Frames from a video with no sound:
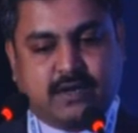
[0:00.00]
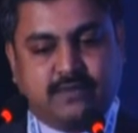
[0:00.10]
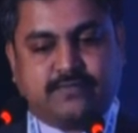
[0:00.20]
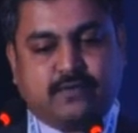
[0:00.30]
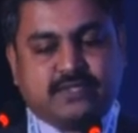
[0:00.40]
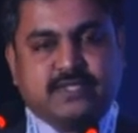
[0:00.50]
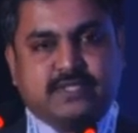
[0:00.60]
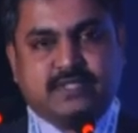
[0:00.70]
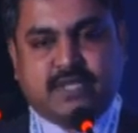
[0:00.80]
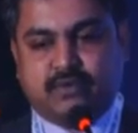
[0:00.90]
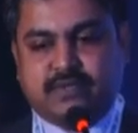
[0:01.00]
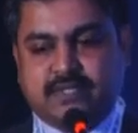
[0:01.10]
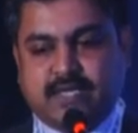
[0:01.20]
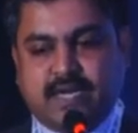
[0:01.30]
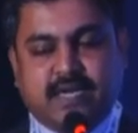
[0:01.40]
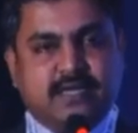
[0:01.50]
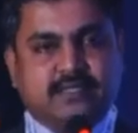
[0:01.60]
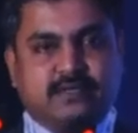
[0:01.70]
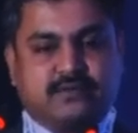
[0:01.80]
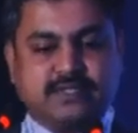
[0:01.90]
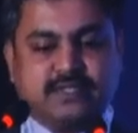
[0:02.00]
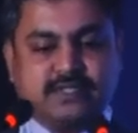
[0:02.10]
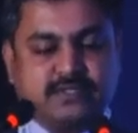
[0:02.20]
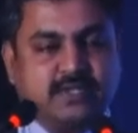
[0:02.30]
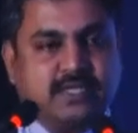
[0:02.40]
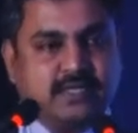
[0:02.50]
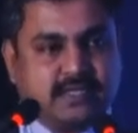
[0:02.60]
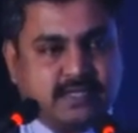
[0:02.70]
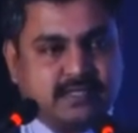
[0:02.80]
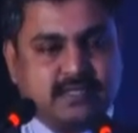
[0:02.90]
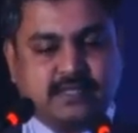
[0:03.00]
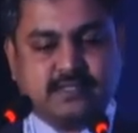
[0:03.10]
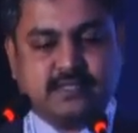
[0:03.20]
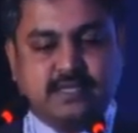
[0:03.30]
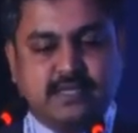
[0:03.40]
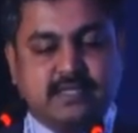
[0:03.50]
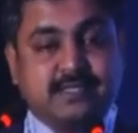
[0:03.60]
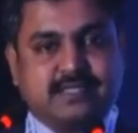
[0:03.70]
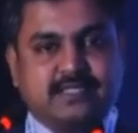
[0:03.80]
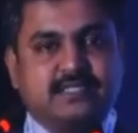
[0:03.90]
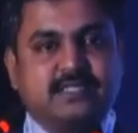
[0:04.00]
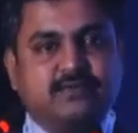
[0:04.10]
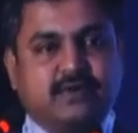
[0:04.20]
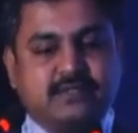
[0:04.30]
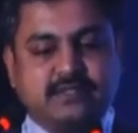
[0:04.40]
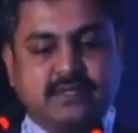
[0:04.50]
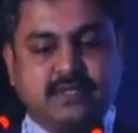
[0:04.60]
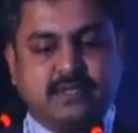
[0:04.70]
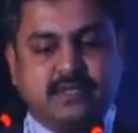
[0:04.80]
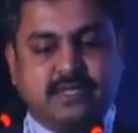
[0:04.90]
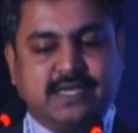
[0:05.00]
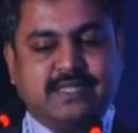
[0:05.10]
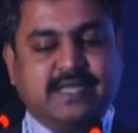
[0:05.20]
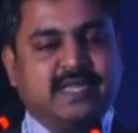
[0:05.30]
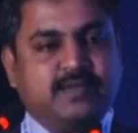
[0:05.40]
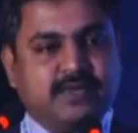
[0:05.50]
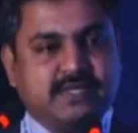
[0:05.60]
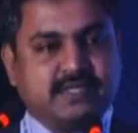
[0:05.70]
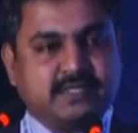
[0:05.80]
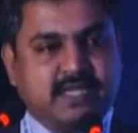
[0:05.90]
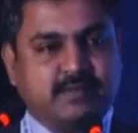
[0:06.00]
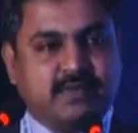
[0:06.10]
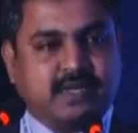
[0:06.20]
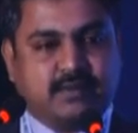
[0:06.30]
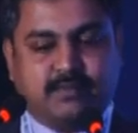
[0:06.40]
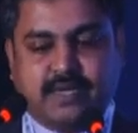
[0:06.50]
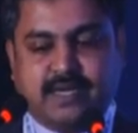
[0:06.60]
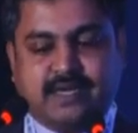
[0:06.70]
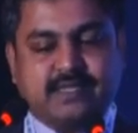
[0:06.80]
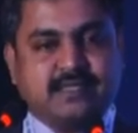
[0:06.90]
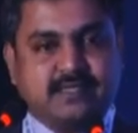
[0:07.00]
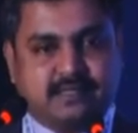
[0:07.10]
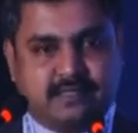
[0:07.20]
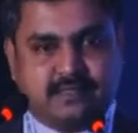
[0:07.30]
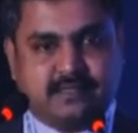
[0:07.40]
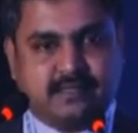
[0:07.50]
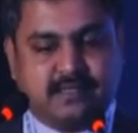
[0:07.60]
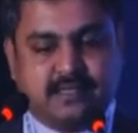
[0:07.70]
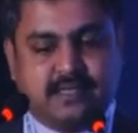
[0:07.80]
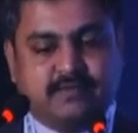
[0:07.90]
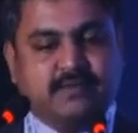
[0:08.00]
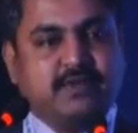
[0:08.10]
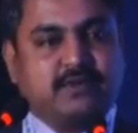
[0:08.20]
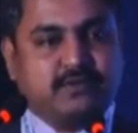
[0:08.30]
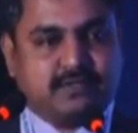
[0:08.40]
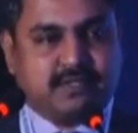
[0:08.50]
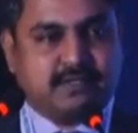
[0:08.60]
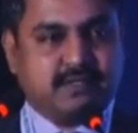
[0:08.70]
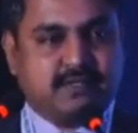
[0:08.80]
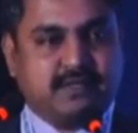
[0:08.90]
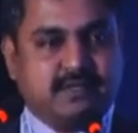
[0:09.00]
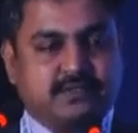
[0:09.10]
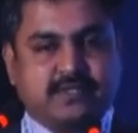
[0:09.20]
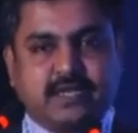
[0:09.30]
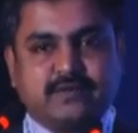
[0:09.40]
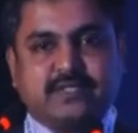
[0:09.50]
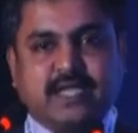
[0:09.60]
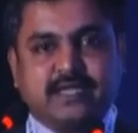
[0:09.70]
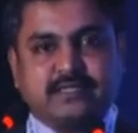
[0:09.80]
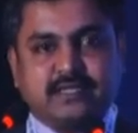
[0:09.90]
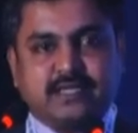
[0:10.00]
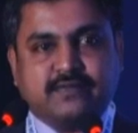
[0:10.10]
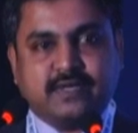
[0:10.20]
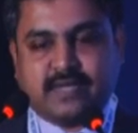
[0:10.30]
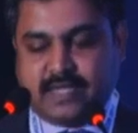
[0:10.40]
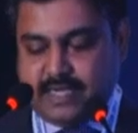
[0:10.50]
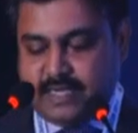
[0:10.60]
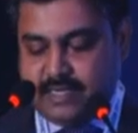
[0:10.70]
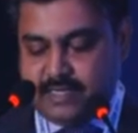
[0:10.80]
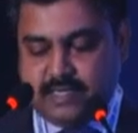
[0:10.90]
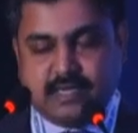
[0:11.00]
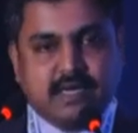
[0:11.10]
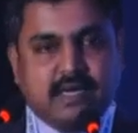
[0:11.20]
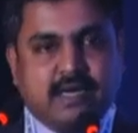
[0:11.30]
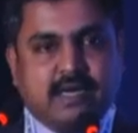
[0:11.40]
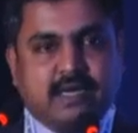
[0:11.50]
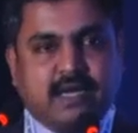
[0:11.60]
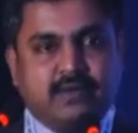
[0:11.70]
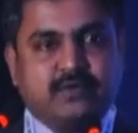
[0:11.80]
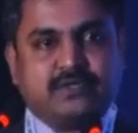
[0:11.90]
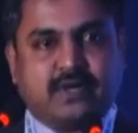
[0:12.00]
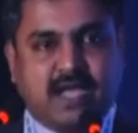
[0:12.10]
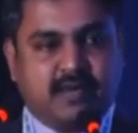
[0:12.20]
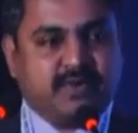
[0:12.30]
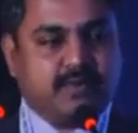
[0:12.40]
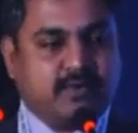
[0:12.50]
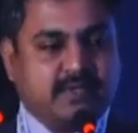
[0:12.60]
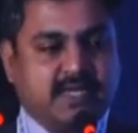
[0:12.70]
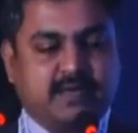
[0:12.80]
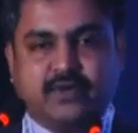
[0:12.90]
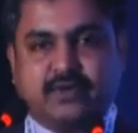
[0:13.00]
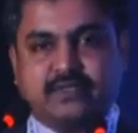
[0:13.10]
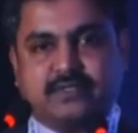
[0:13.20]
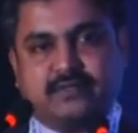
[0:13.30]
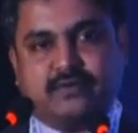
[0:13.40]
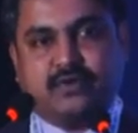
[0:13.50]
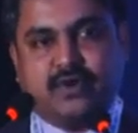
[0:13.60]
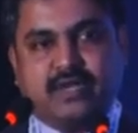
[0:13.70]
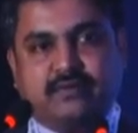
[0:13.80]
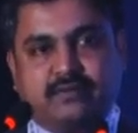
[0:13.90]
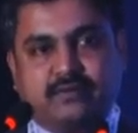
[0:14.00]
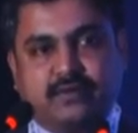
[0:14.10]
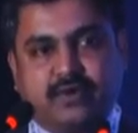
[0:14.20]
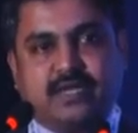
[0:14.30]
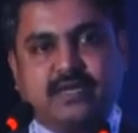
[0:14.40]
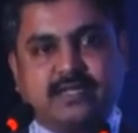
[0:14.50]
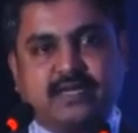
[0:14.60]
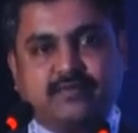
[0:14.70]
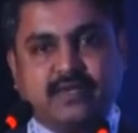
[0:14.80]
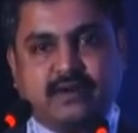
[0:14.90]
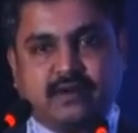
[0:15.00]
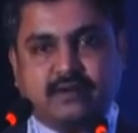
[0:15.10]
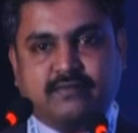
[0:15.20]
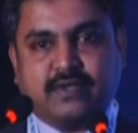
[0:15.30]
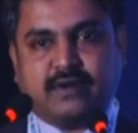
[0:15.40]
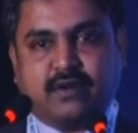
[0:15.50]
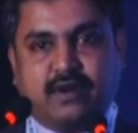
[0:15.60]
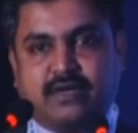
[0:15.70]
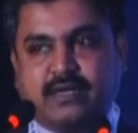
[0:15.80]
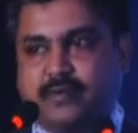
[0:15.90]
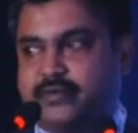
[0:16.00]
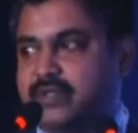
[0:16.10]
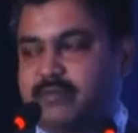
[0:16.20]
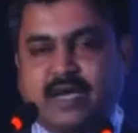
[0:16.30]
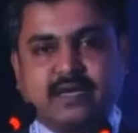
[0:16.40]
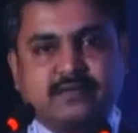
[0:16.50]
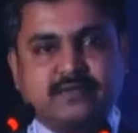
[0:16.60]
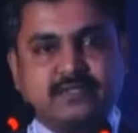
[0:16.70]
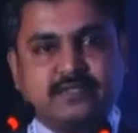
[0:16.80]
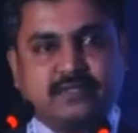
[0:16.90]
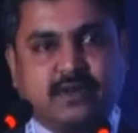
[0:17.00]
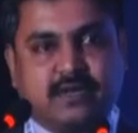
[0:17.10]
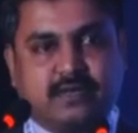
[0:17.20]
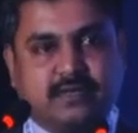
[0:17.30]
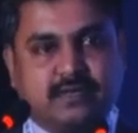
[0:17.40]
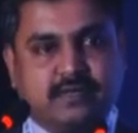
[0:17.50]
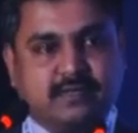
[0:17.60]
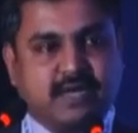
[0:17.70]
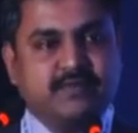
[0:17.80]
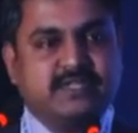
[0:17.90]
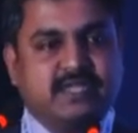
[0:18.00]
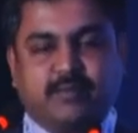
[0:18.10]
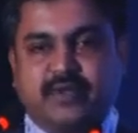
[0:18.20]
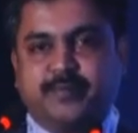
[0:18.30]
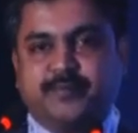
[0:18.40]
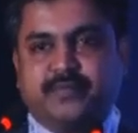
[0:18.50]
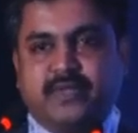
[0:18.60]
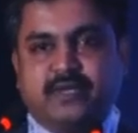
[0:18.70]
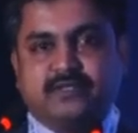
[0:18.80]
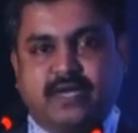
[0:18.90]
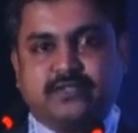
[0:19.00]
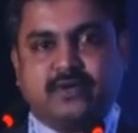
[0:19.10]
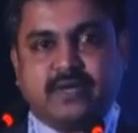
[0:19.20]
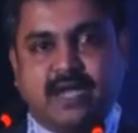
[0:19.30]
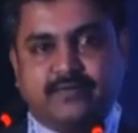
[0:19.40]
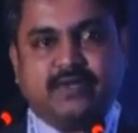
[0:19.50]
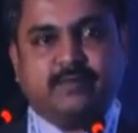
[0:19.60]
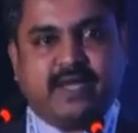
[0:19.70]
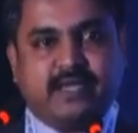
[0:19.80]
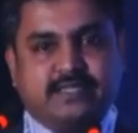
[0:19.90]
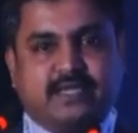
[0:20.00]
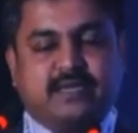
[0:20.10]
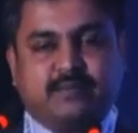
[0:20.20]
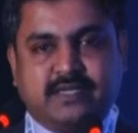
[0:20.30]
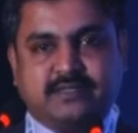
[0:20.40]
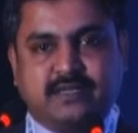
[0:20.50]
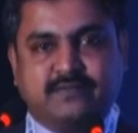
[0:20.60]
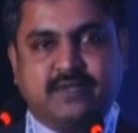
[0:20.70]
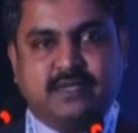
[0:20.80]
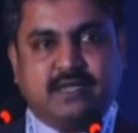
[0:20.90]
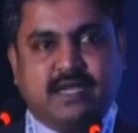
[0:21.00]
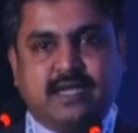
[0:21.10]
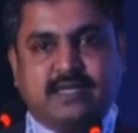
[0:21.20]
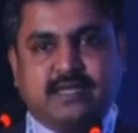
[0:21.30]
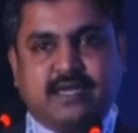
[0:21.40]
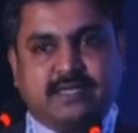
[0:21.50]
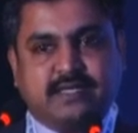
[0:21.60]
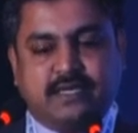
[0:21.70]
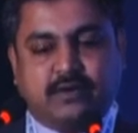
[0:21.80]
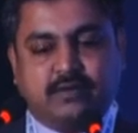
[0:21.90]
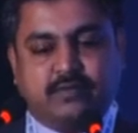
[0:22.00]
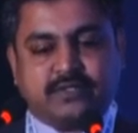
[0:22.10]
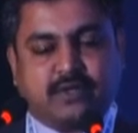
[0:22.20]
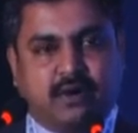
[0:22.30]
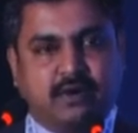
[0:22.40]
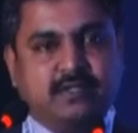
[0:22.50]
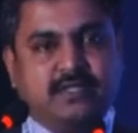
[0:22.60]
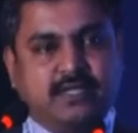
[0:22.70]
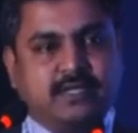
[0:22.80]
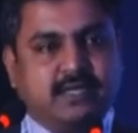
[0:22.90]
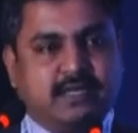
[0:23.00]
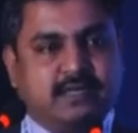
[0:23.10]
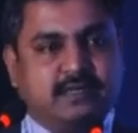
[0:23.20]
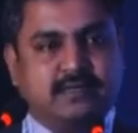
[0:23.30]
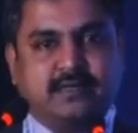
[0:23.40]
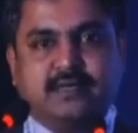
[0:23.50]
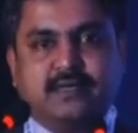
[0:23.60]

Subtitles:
a lot of questions, doubts and unanswered questions to the consultants. The suggestion was, let the NABH team come and raise NCs. We will close it. So that was the answer given, and I was not happy about that because going knowingly that we are not up to the mark was not convincing me. So I thought I have to educate myself, and I attended almost all the